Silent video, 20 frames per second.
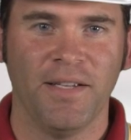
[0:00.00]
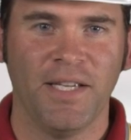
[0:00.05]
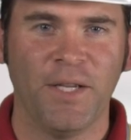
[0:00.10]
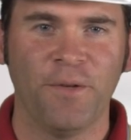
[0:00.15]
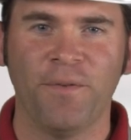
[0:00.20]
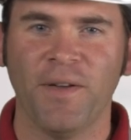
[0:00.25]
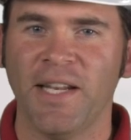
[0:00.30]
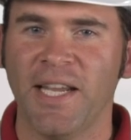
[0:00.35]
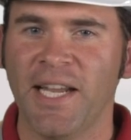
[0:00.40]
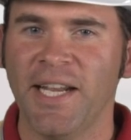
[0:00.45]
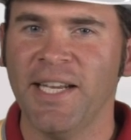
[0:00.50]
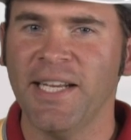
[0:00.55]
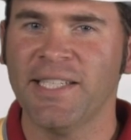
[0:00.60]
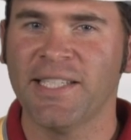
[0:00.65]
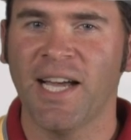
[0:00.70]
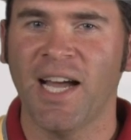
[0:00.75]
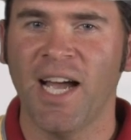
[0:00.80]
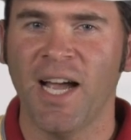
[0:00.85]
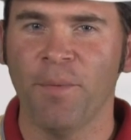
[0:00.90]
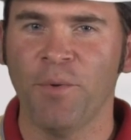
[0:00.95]
If at any
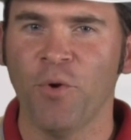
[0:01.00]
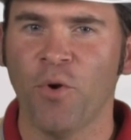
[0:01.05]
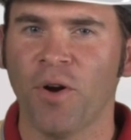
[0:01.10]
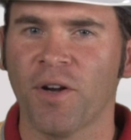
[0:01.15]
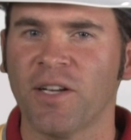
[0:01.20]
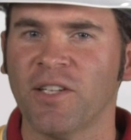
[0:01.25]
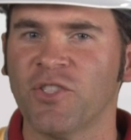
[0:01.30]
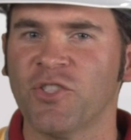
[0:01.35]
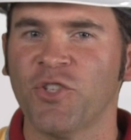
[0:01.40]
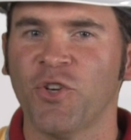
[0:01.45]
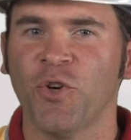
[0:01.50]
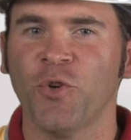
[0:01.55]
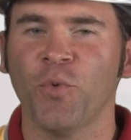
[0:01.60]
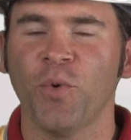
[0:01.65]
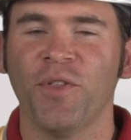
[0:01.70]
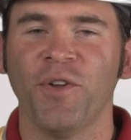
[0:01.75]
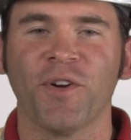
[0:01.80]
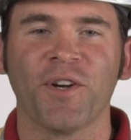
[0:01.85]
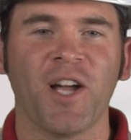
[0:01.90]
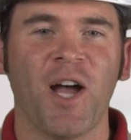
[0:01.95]
time you are concerned
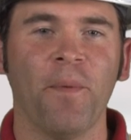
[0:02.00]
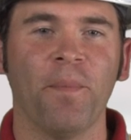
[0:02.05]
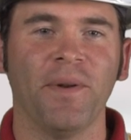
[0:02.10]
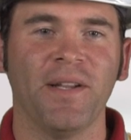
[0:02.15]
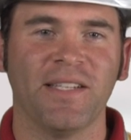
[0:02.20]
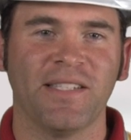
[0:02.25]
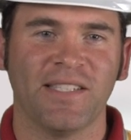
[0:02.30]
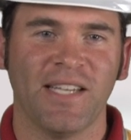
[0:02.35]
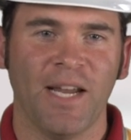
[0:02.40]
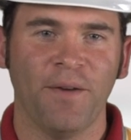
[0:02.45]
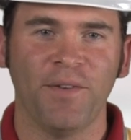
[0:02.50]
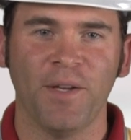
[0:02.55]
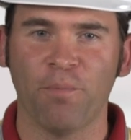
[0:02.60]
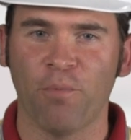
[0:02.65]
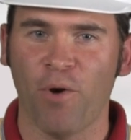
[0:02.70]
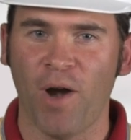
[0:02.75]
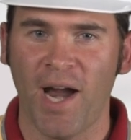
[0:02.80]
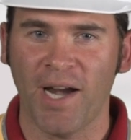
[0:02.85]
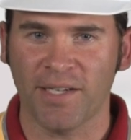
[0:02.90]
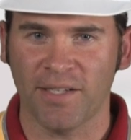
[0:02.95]
with your company's safety
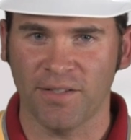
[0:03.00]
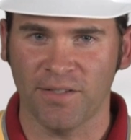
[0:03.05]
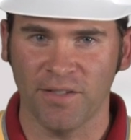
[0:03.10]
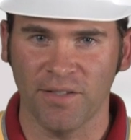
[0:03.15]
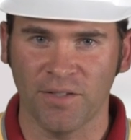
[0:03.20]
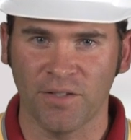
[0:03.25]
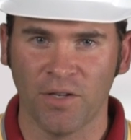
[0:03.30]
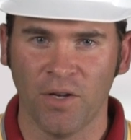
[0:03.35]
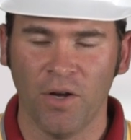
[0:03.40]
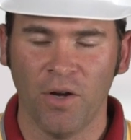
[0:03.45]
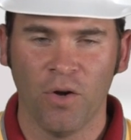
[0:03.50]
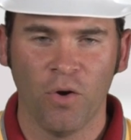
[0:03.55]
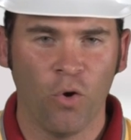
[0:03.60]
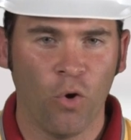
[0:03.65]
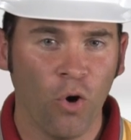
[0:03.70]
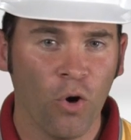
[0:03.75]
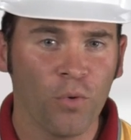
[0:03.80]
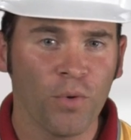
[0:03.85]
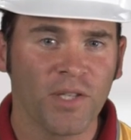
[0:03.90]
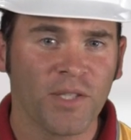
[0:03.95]
practices
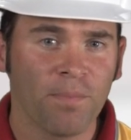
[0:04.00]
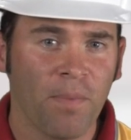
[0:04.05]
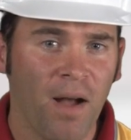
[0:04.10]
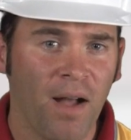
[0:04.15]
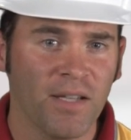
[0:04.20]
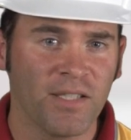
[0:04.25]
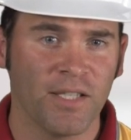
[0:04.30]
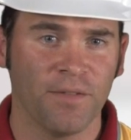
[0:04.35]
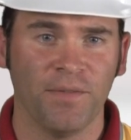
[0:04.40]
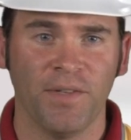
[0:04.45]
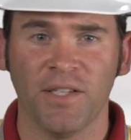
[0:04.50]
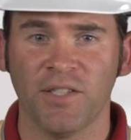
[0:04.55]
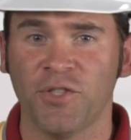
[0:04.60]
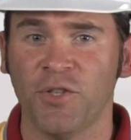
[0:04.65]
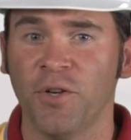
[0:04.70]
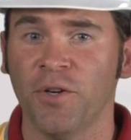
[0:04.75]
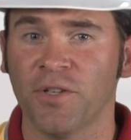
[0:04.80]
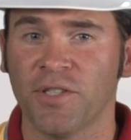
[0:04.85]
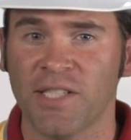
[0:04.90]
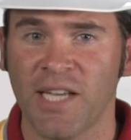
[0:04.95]
or responsiveness
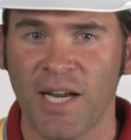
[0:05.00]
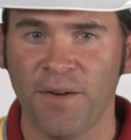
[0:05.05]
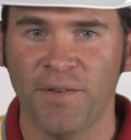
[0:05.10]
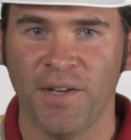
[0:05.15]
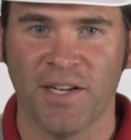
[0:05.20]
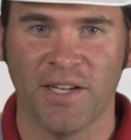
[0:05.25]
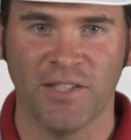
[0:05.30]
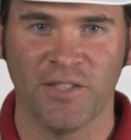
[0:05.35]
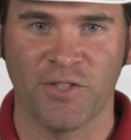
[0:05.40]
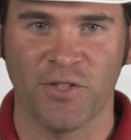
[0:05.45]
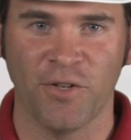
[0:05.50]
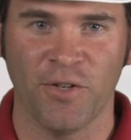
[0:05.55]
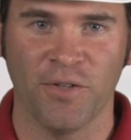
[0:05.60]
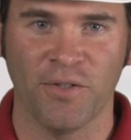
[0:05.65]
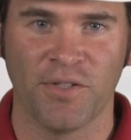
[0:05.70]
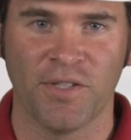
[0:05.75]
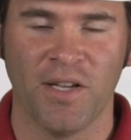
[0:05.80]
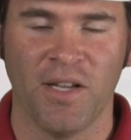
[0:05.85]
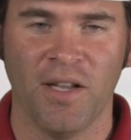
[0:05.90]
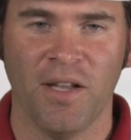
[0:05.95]
to your safety
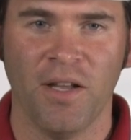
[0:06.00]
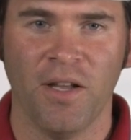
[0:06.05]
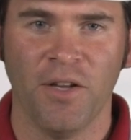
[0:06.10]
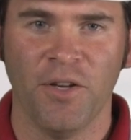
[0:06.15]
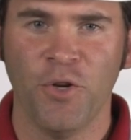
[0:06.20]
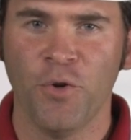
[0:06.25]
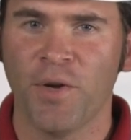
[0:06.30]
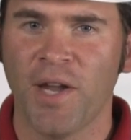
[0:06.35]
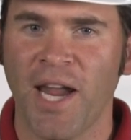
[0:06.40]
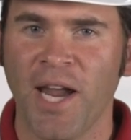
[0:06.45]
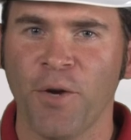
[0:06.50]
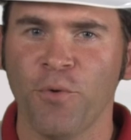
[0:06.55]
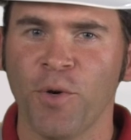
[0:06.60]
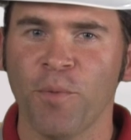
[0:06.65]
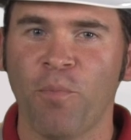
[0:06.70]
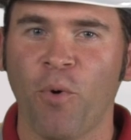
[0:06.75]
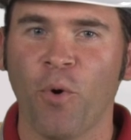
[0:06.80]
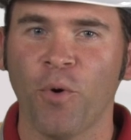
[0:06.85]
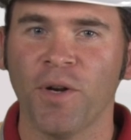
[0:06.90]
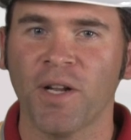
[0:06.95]
concerns, you can
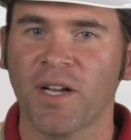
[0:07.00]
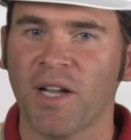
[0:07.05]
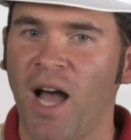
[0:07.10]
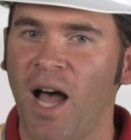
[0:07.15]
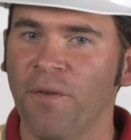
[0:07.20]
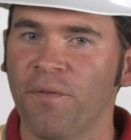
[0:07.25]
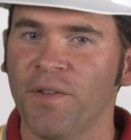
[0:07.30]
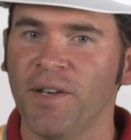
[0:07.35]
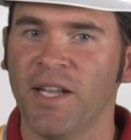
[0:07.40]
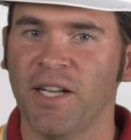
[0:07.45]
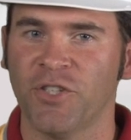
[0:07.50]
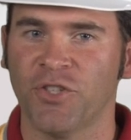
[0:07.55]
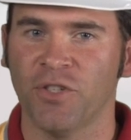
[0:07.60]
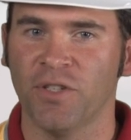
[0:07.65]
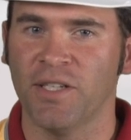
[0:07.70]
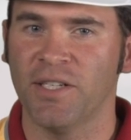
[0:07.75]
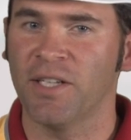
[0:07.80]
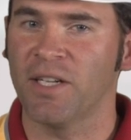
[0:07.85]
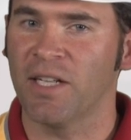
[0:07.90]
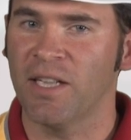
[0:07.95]
report it
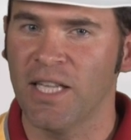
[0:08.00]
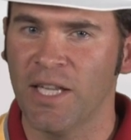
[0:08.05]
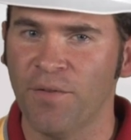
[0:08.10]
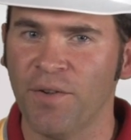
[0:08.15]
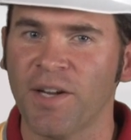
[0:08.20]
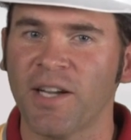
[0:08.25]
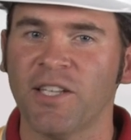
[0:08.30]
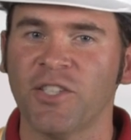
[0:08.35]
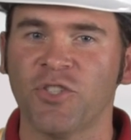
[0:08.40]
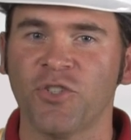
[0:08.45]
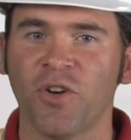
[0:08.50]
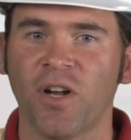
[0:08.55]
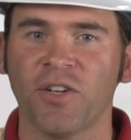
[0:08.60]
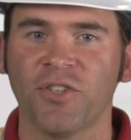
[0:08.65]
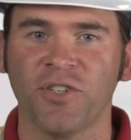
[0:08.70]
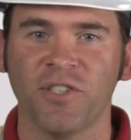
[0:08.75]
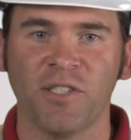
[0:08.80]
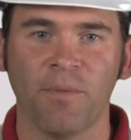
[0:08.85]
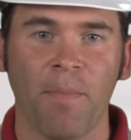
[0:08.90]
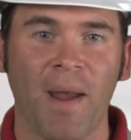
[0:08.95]
confidentially to Cleveland
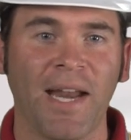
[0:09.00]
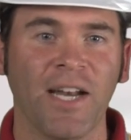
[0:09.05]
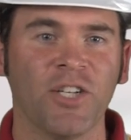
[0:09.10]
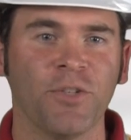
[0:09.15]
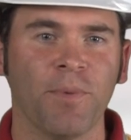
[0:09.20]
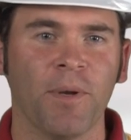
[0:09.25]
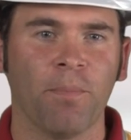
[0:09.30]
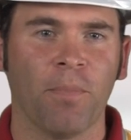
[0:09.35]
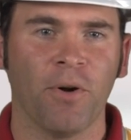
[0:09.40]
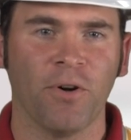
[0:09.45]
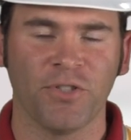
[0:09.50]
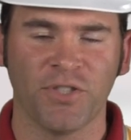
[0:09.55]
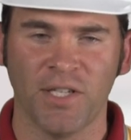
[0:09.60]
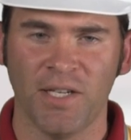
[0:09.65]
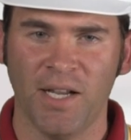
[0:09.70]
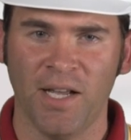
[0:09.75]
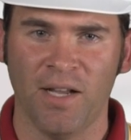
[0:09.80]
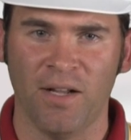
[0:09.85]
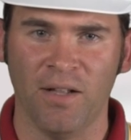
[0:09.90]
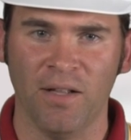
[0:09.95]
Construction's management
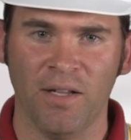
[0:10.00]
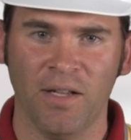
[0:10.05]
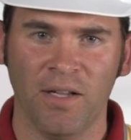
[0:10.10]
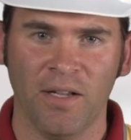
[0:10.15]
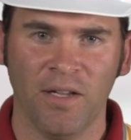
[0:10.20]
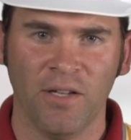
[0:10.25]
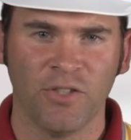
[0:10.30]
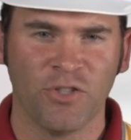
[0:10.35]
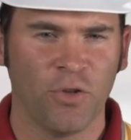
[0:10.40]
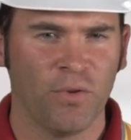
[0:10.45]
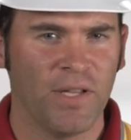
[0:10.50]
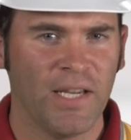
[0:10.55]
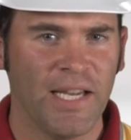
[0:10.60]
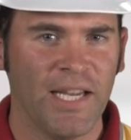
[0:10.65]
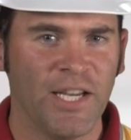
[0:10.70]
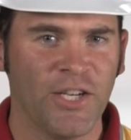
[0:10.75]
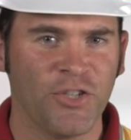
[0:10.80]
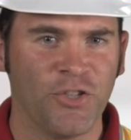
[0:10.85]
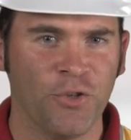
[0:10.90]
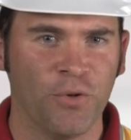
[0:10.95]
personnel so the
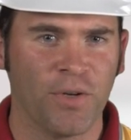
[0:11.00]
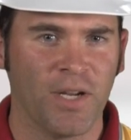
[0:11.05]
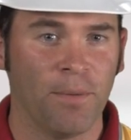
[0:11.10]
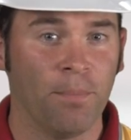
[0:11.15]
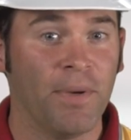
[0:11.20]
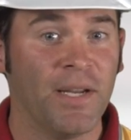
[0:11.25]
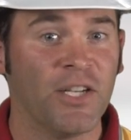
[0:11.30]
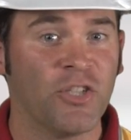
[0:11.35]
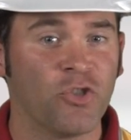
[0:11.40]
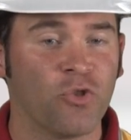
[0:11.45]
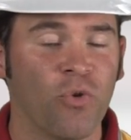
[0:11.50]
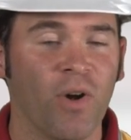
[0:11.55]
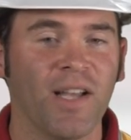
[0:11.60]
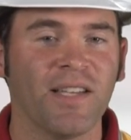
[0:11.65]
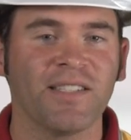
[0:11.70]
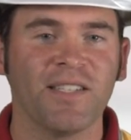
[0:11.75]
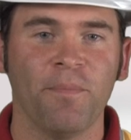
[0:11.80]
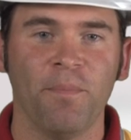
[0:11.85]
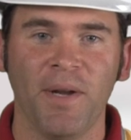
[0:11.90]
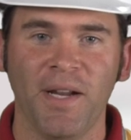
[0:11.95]
issue can be
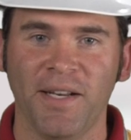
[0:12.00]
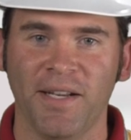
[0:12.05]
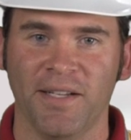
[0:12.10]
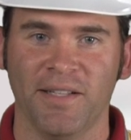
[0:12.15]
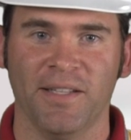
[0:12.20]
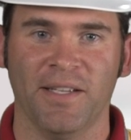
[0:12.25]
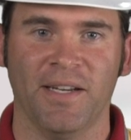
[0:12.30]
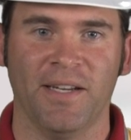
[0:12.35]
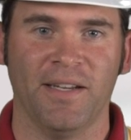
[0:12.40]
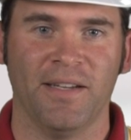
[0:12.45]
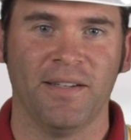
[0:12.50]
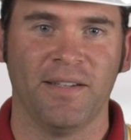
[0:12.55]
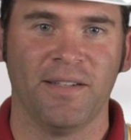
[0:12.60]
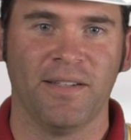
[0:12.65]
addressed immediately.